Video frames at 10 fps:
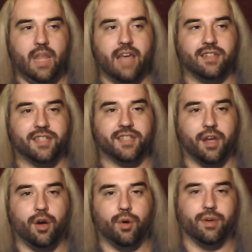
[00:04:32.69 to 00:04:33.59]
And
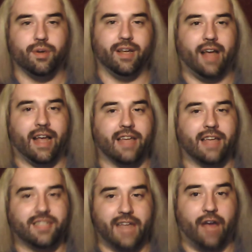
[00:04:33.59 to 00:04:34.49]
so I
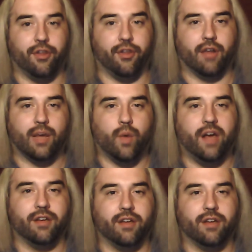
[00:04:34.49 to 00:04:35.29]
guess now they're like, well,